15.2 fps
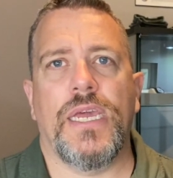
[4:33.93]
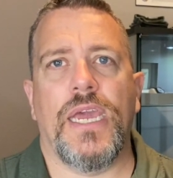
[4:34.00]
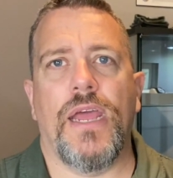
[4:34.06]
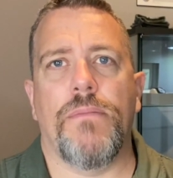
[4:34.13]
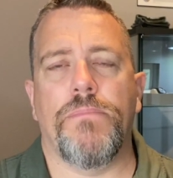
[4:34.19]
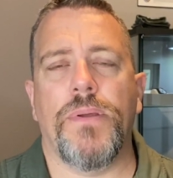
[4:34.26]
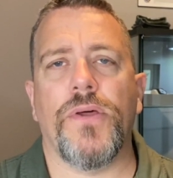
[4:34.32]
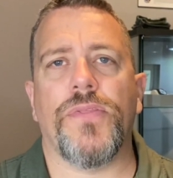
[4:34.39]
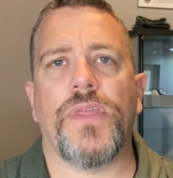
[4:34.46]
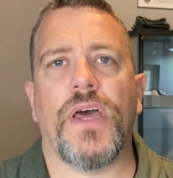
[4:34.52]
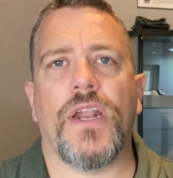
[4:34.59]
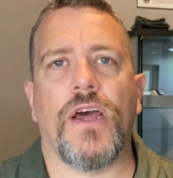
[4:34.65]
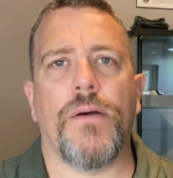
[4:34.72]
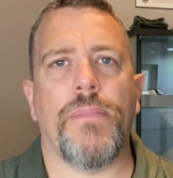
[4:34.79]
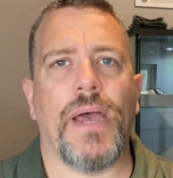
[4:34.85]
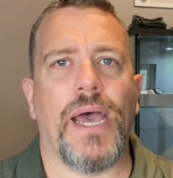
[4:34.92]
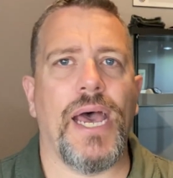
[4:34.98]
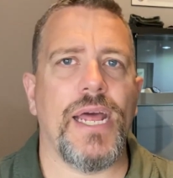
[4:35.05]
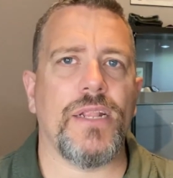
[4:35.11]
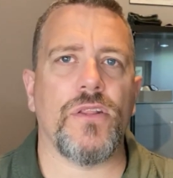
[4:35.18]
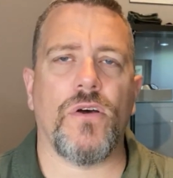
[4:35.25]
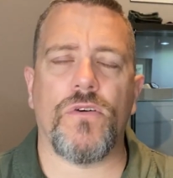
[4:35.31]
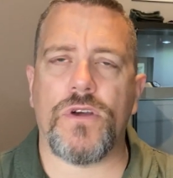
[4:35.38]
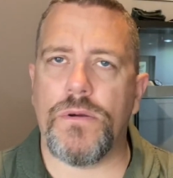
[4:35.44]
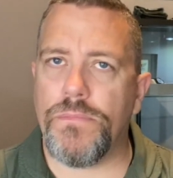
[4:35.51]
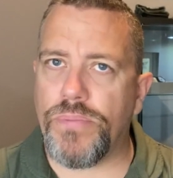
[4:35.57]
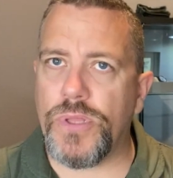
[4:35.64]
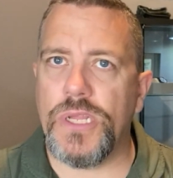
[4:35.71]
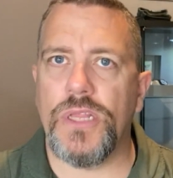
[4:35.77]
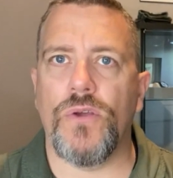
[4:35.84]
And built that up, had it all
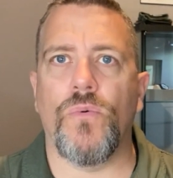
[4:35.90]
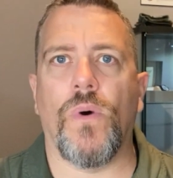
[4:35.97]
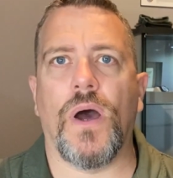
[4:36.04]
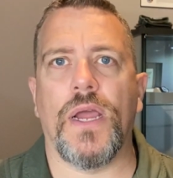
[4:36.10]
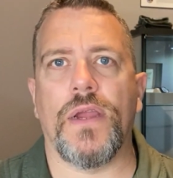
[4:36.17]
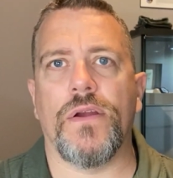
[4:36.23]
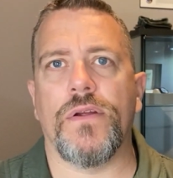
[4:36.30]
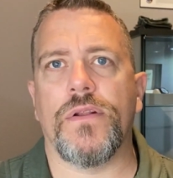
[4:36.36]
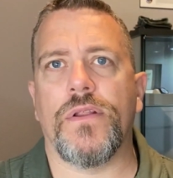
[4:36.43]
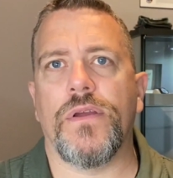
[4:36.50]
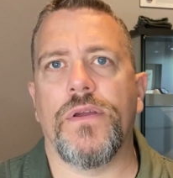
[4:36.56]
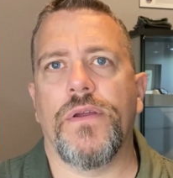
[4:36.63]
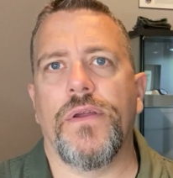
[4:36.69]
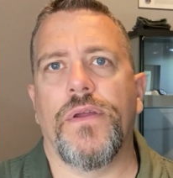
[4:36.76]
completely wired,